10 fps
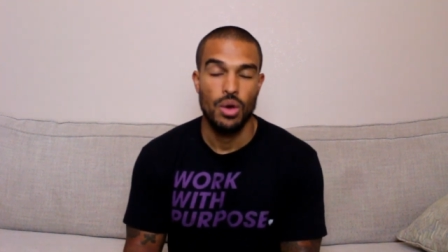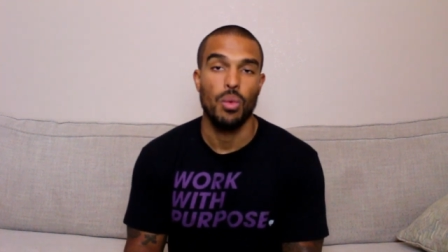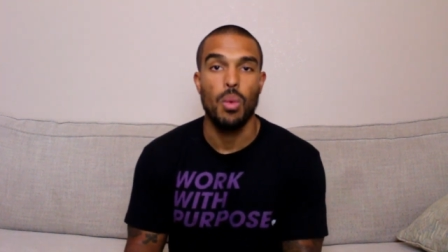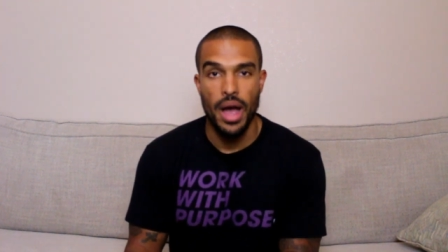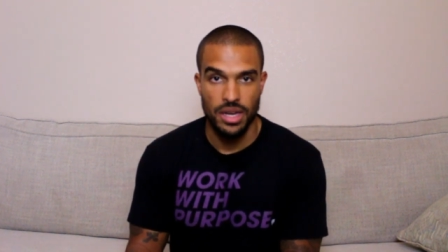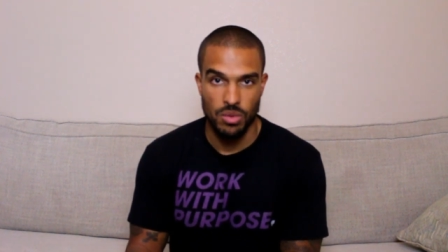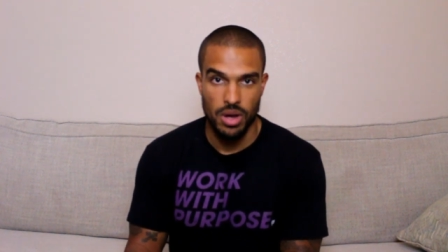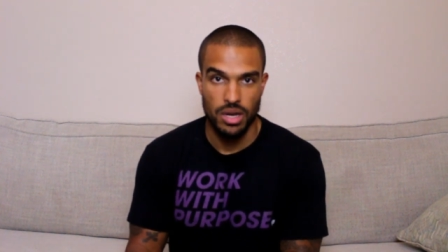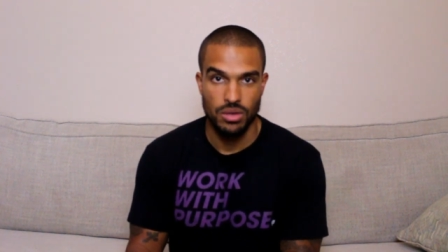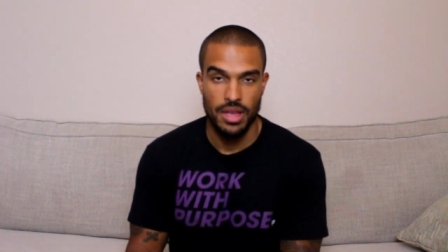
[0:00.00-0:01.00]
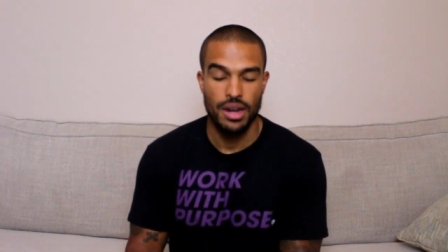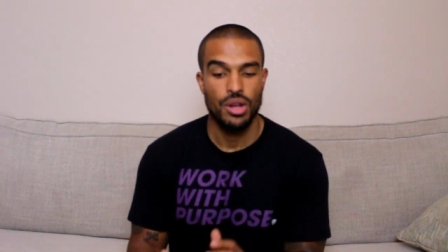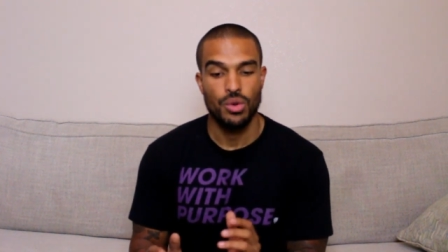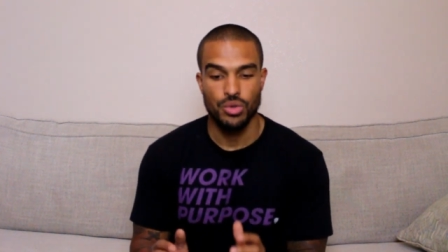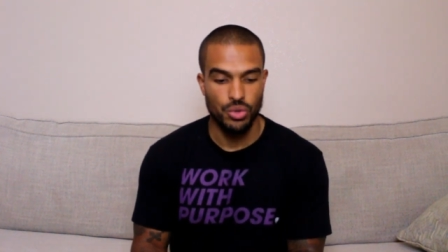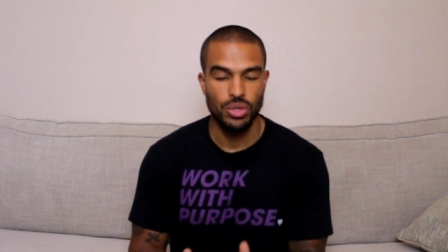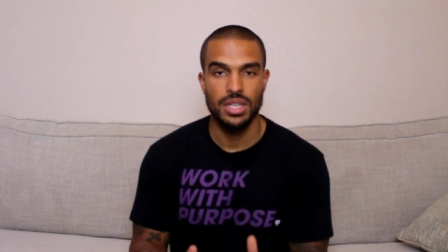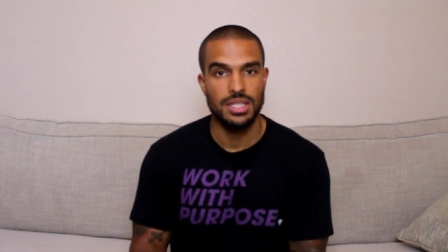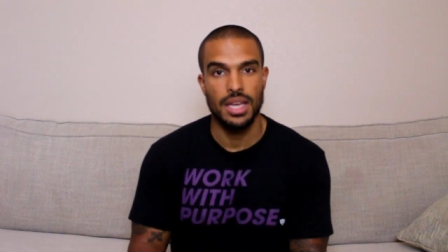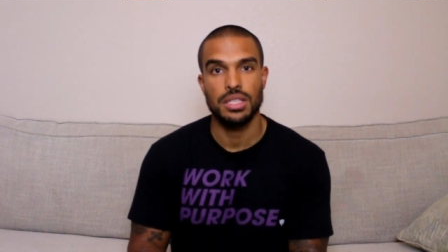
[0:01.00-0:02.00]
Why do you want to do that?
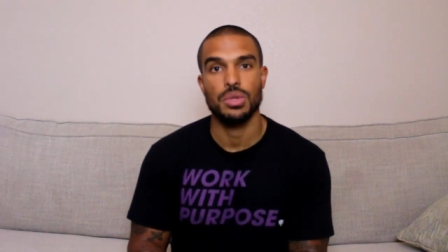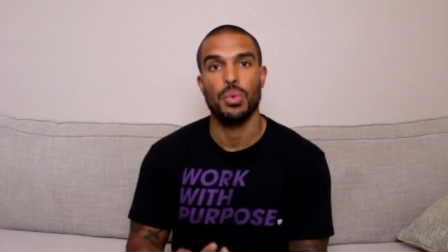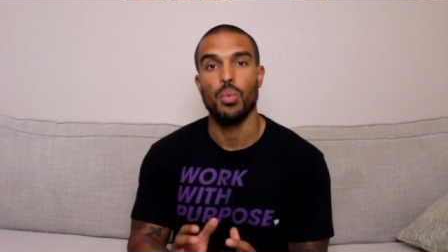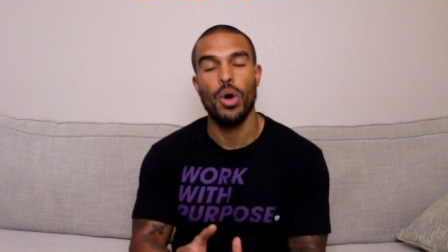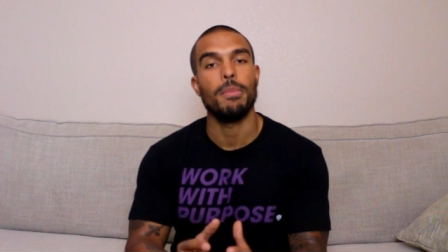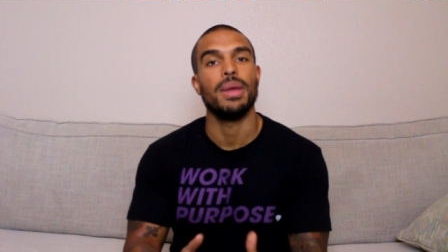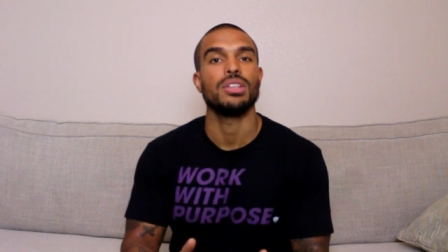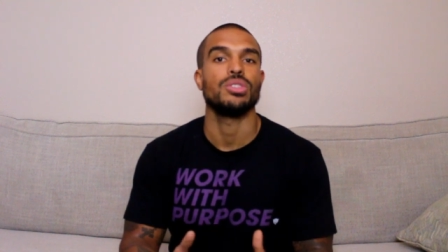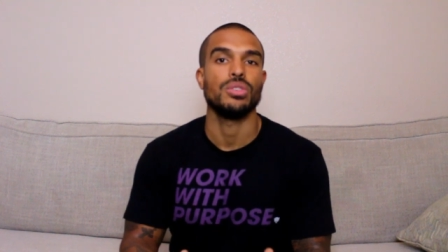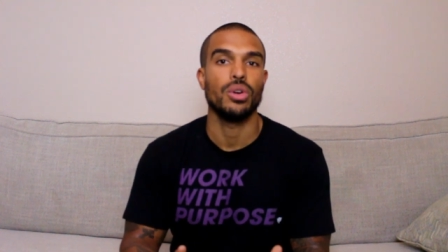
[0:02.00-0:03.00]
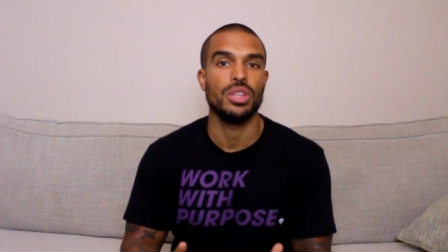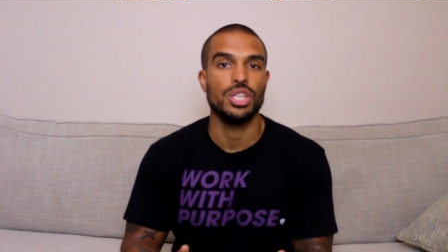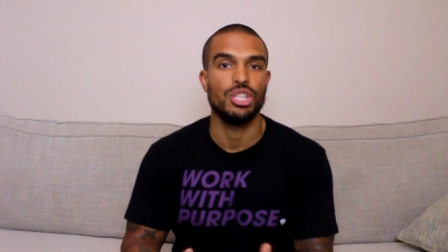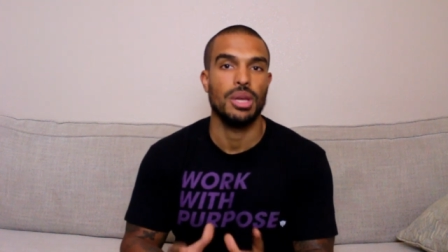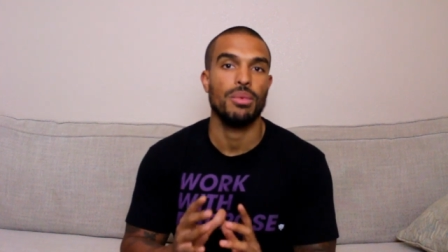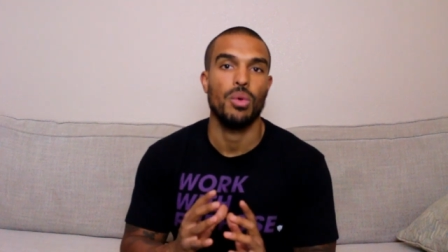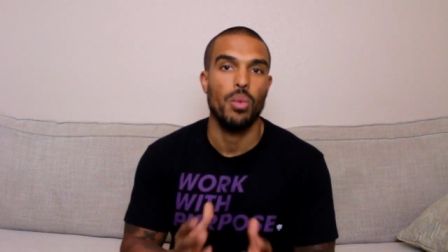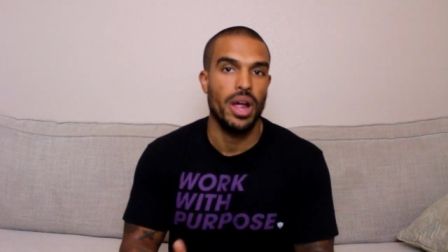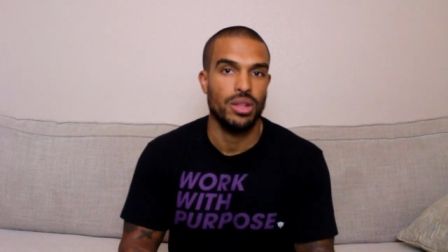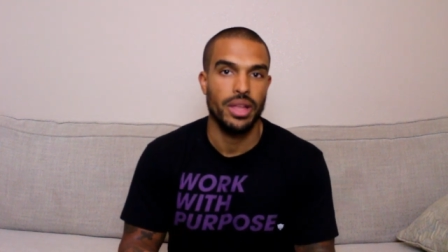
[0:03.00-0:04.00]
truly assess what makes you go to the gym,
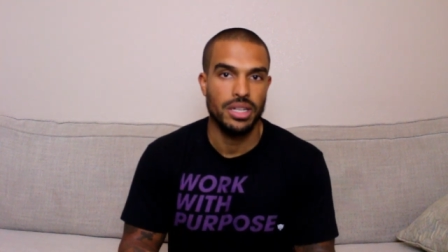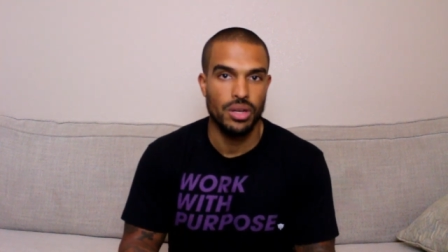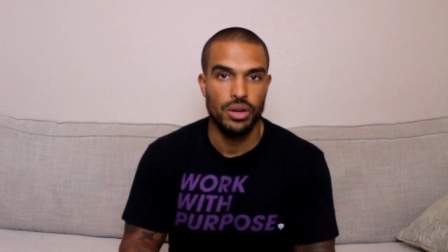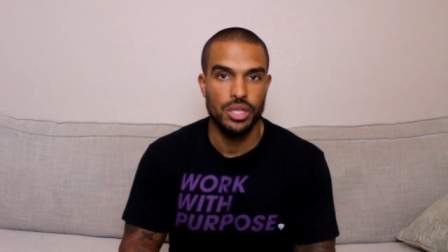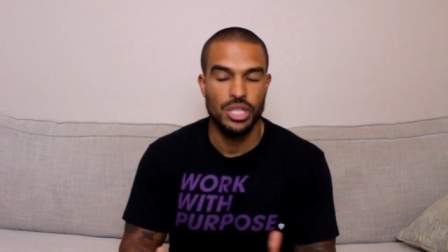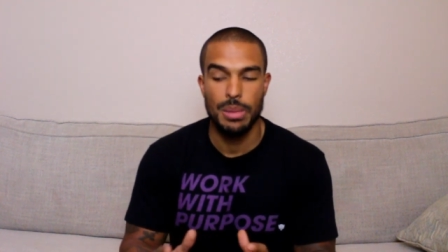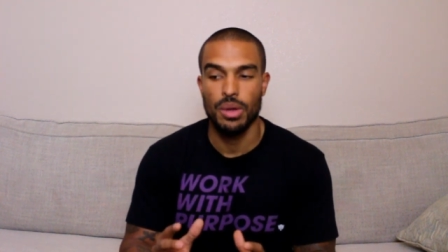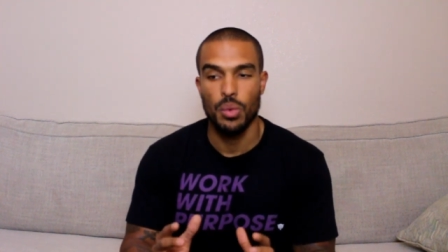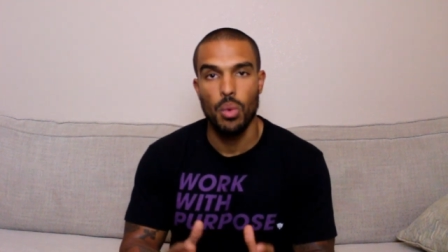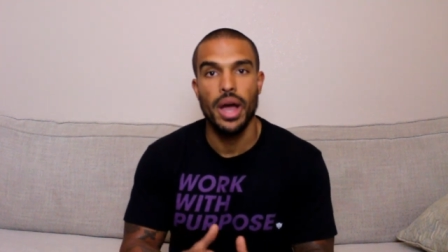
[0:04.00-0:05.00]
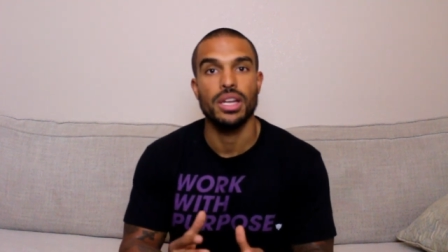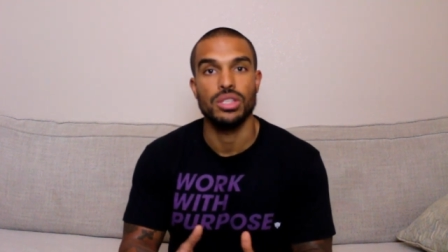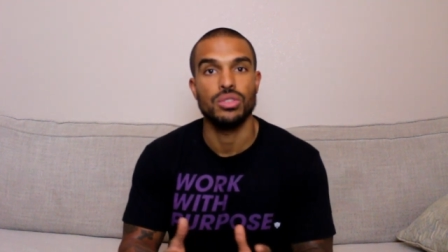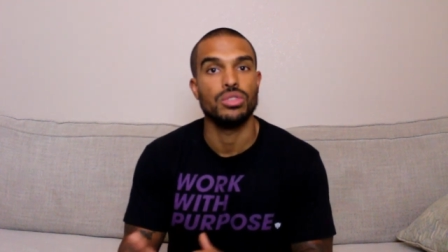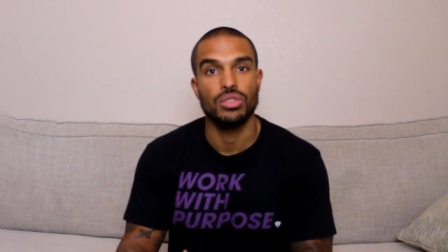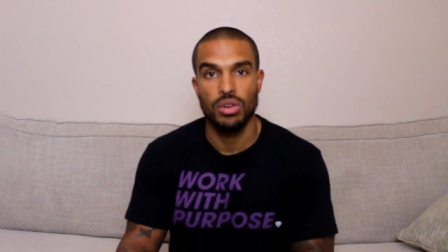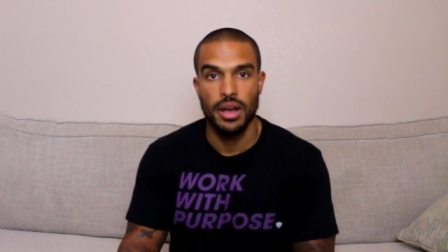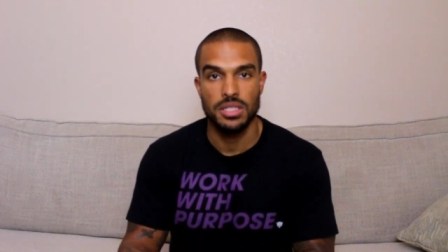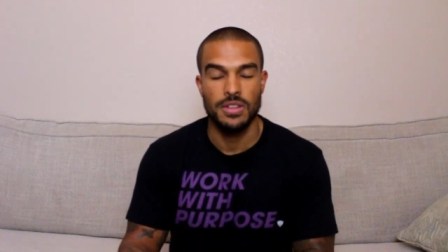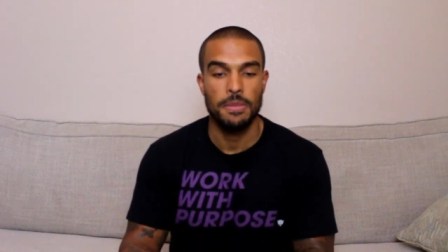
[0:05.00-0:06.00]
why do you like to go to the gym, and why do you do
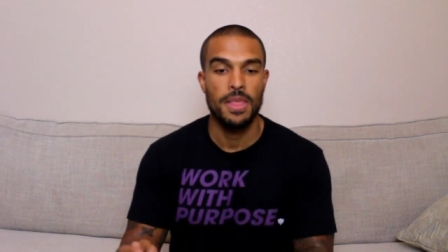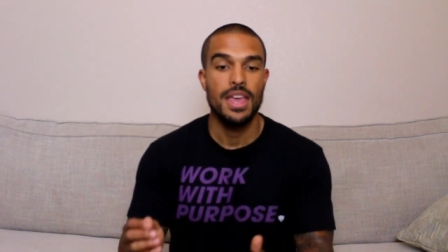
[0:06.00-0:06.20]
CrossFit?